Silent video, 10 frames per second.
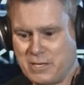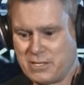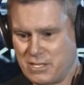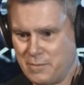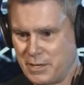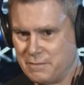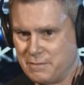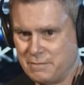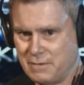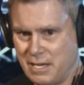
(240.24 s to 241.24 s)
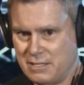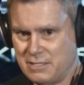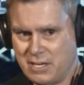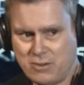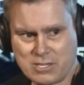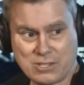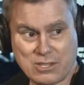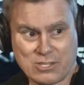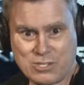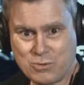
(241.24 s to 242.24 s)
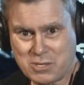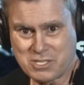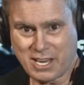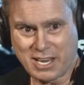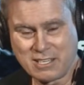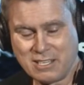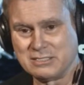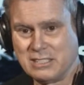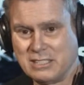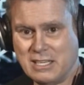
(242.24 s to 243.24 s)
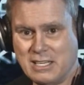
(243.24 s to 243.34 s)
Islamic terrorists. The suicide cult